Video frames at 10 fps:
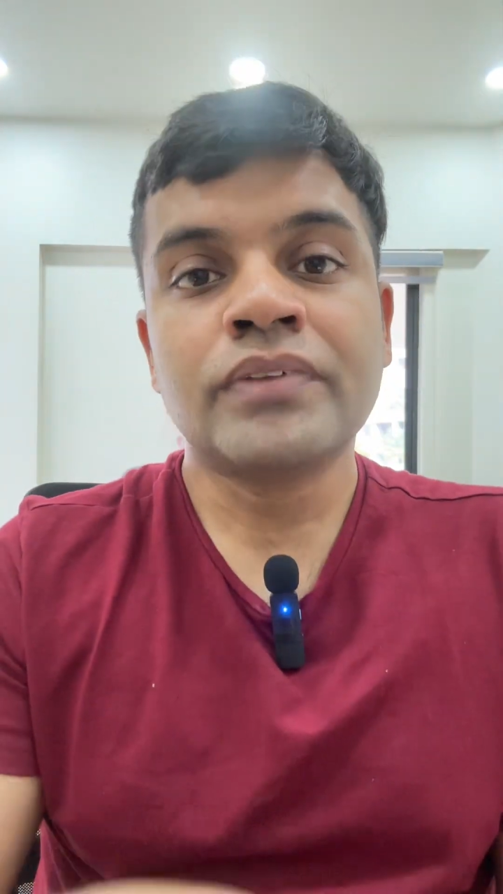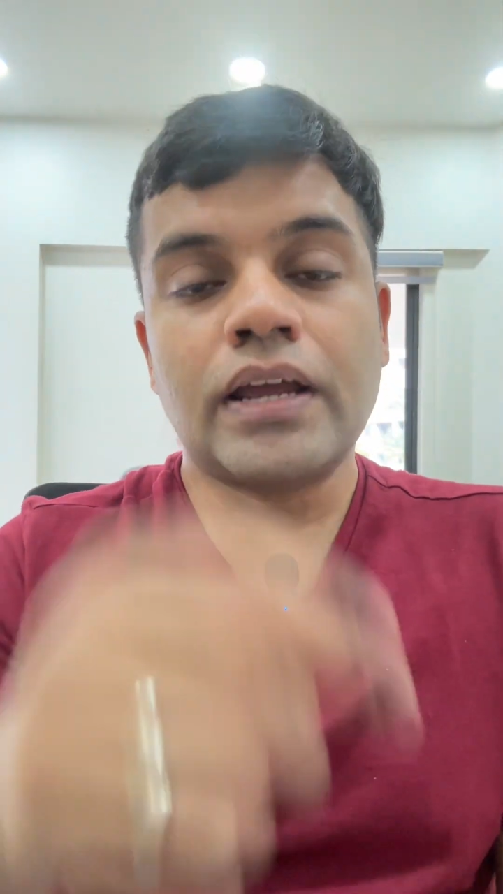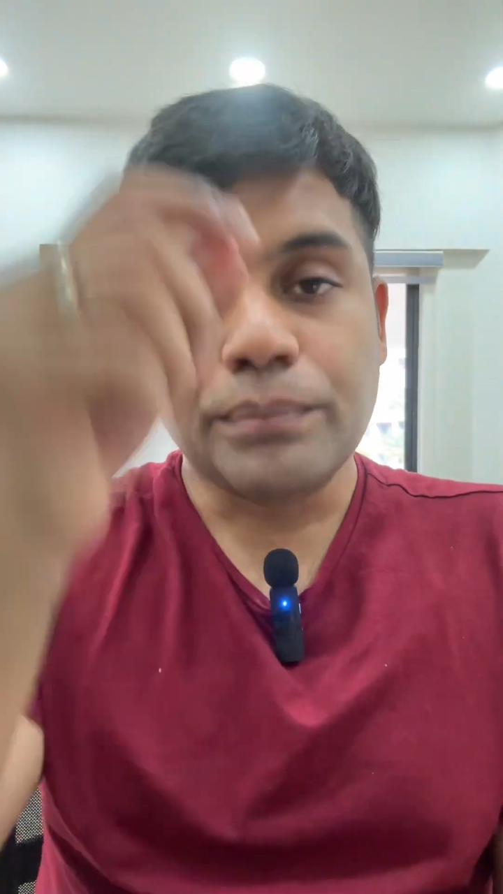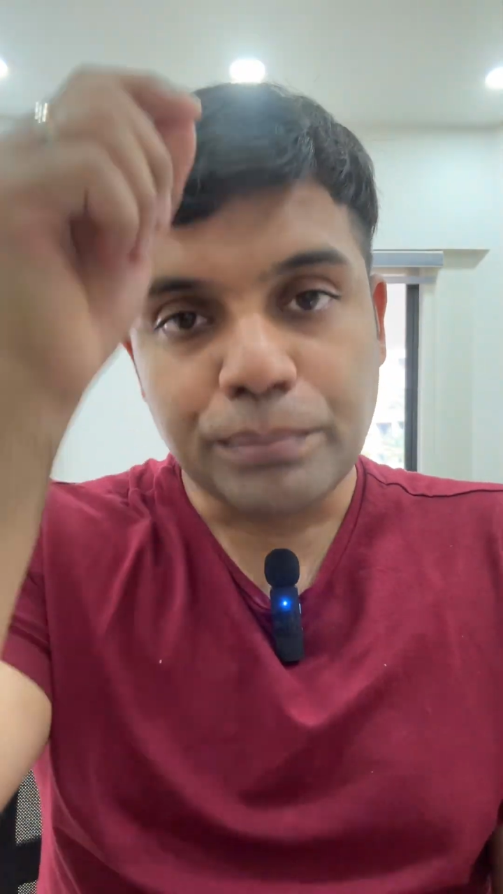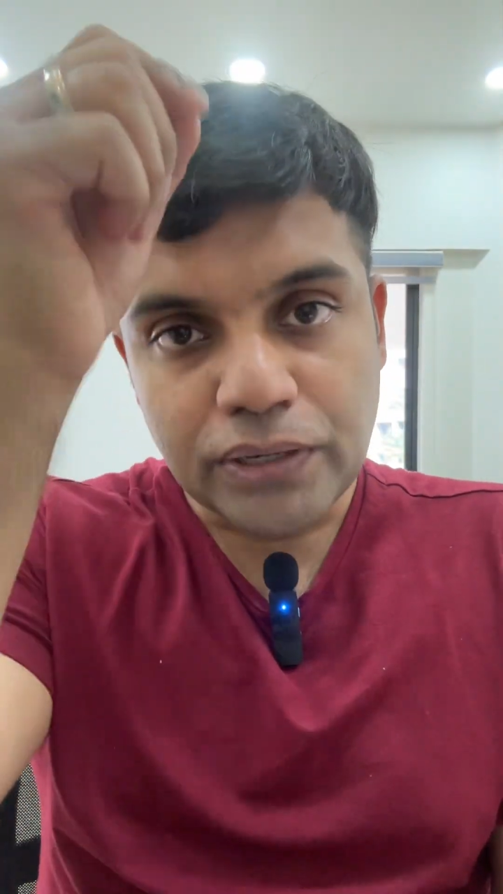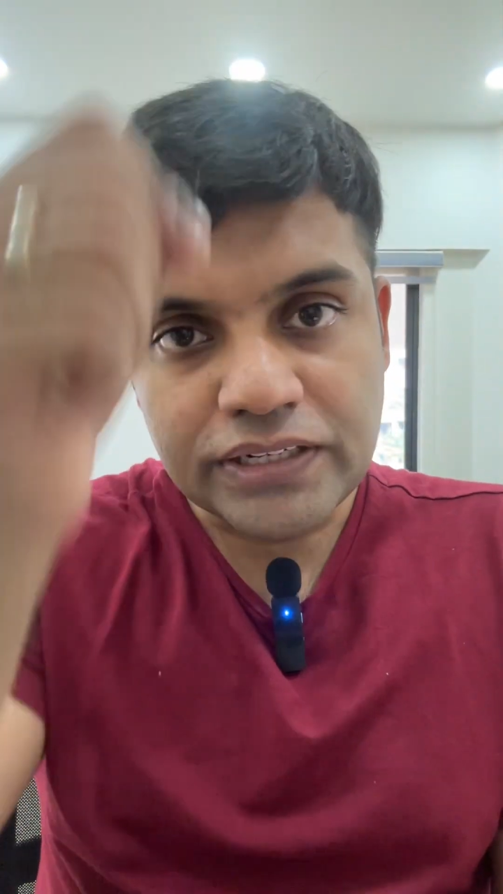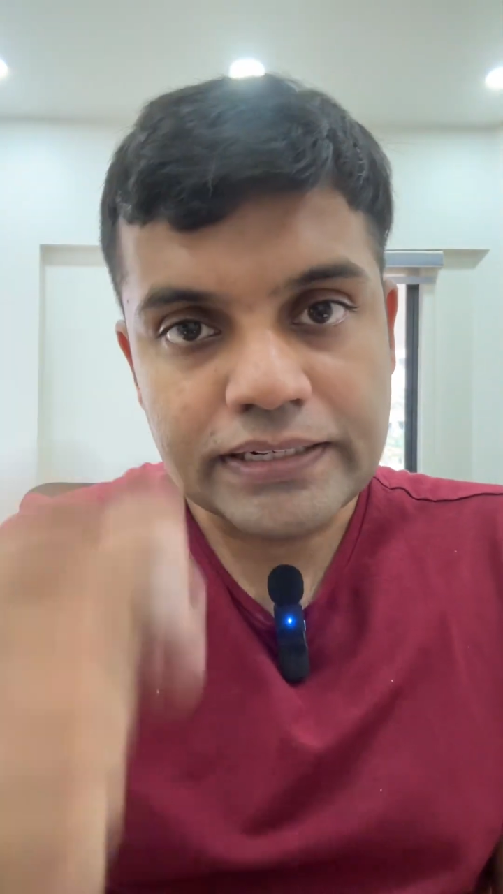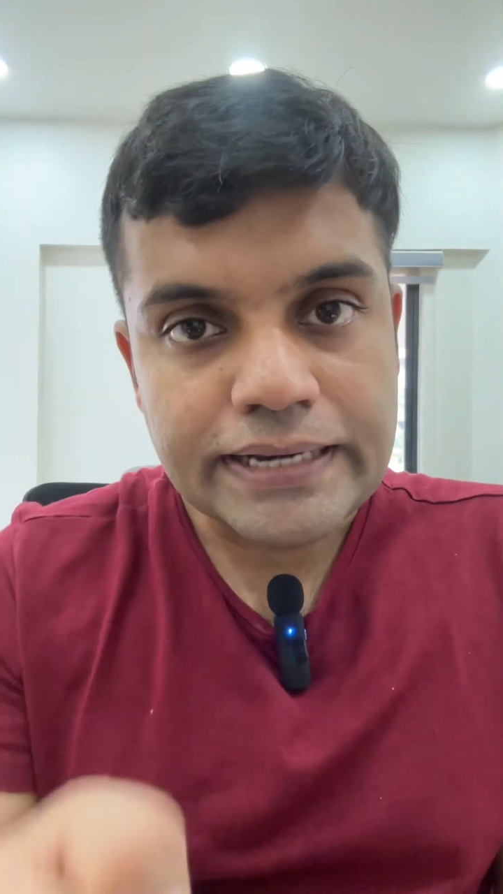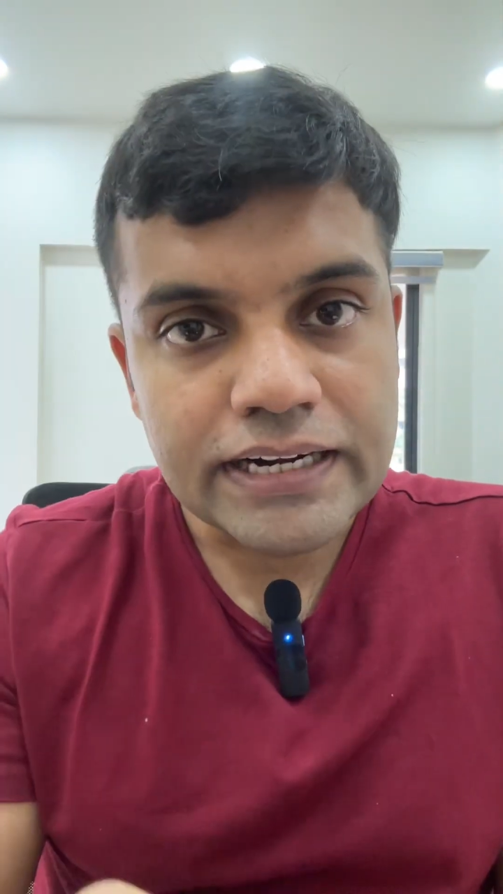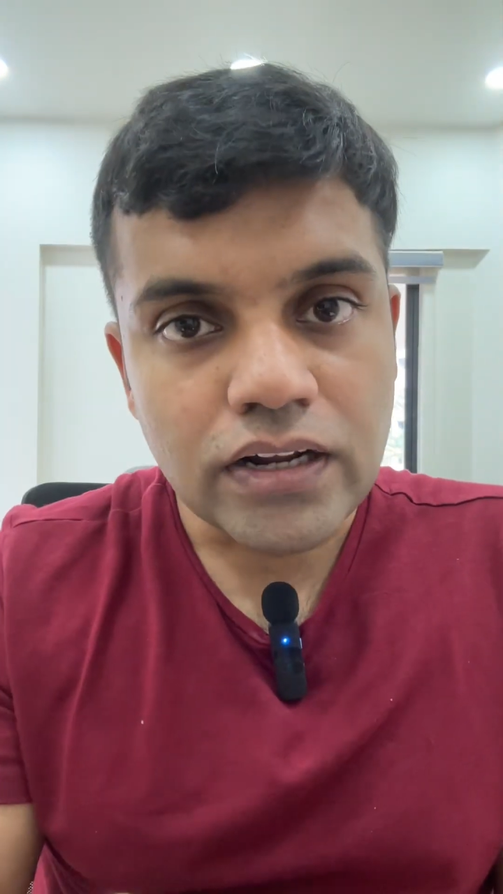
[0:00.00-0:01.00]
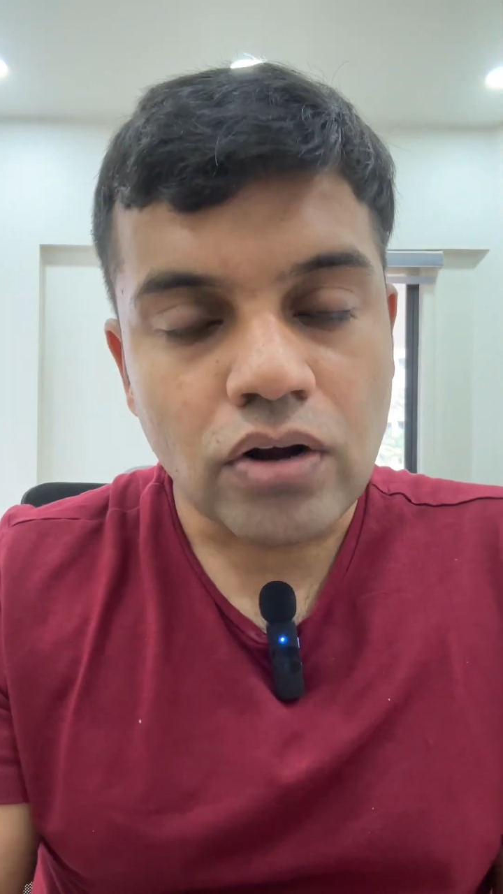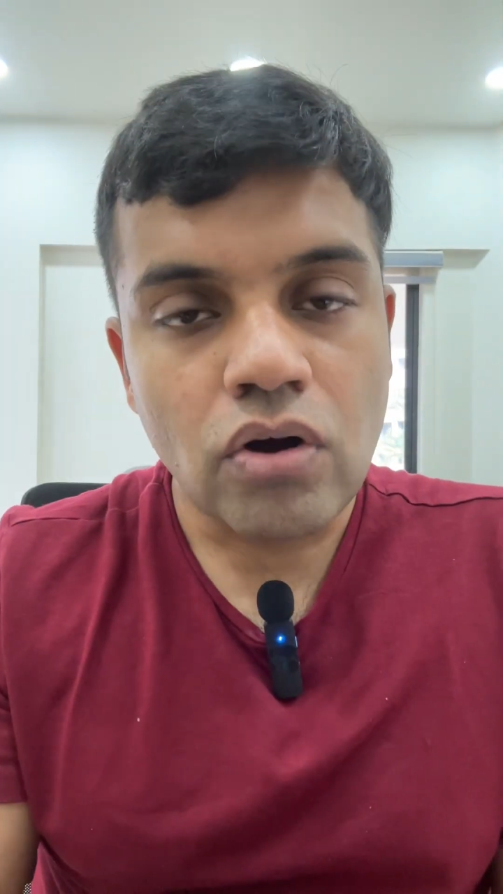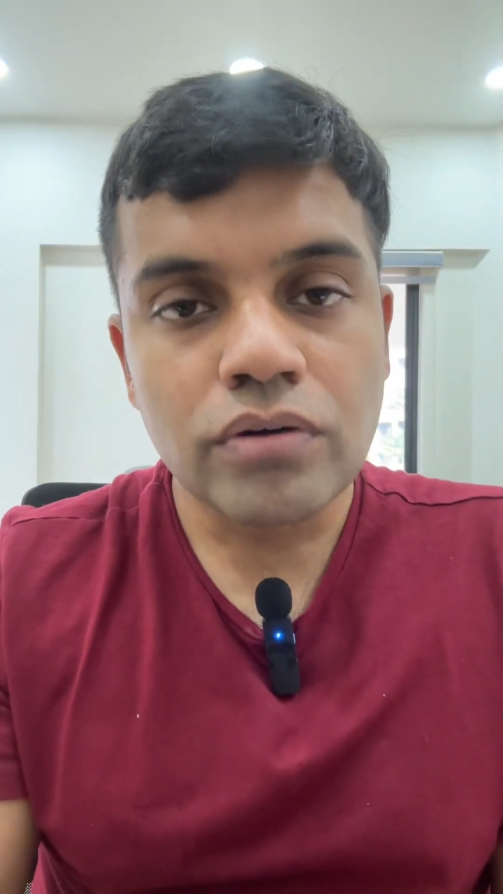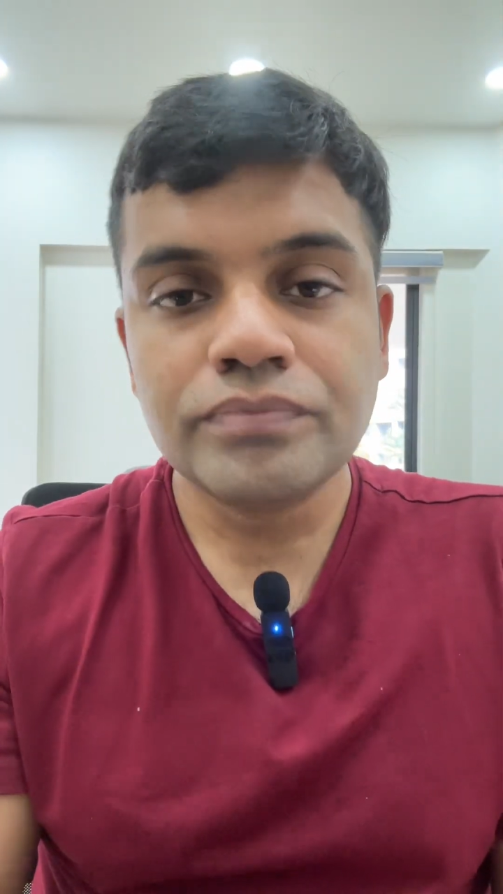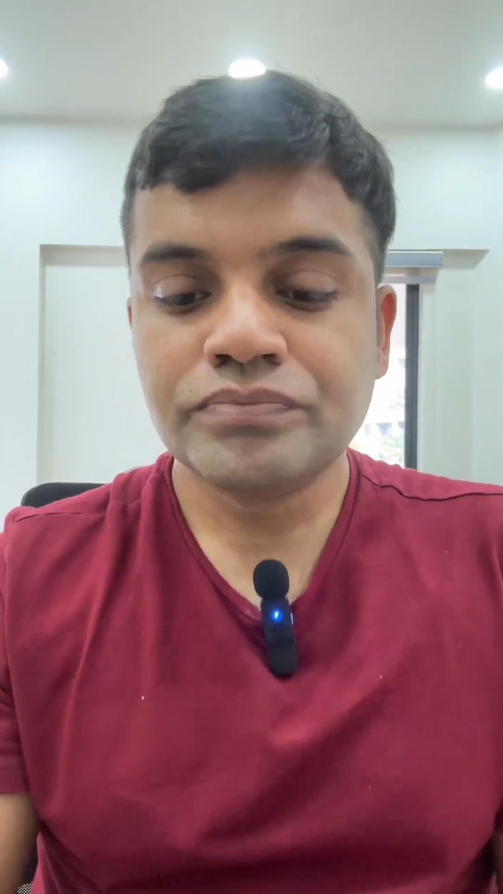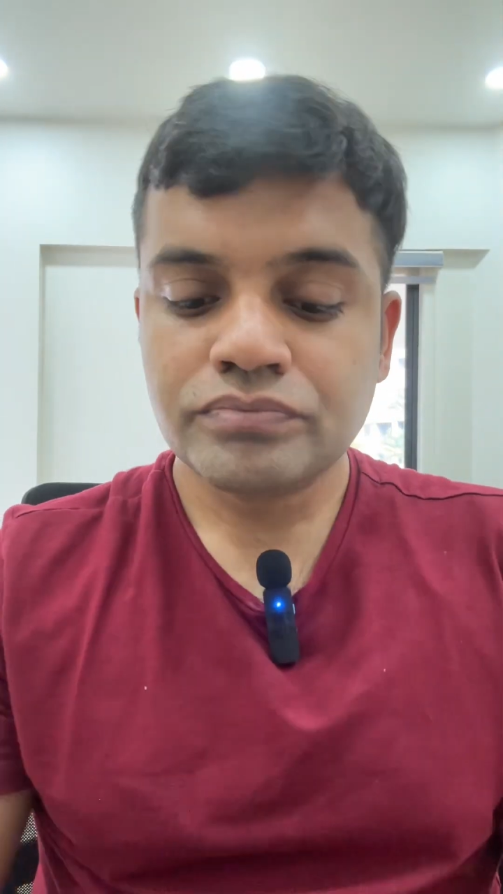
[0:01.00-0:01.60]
and putting the date along.